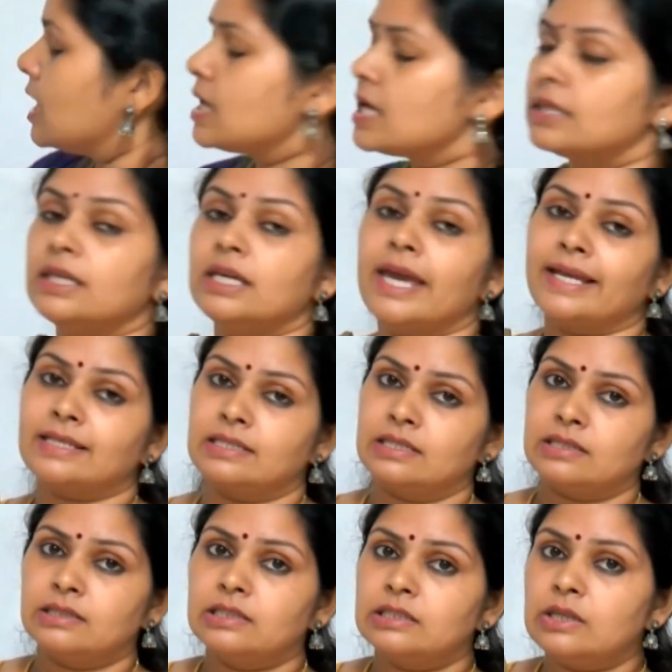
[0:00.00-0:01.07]
the
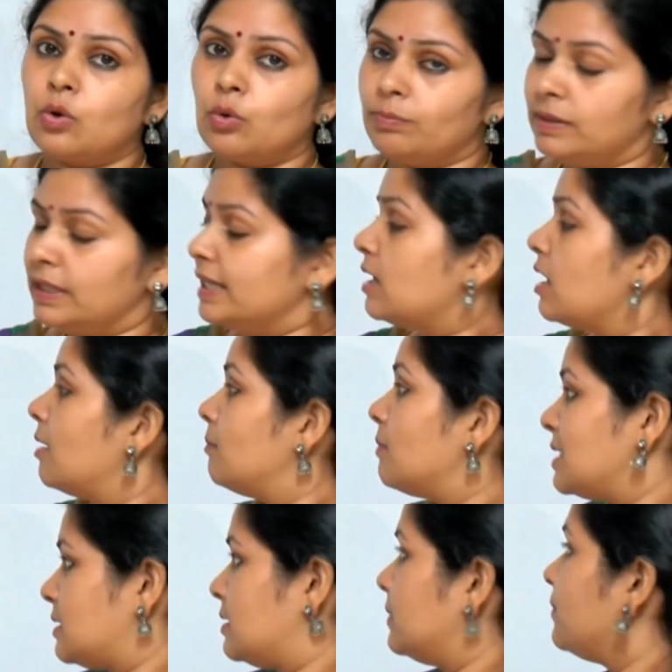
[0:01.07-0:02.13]
external oblique
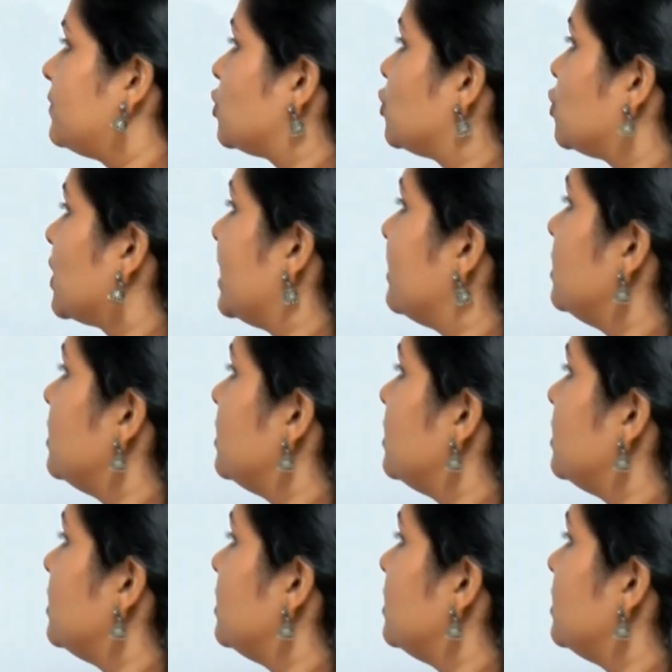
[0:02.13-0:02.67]
muscle. So, together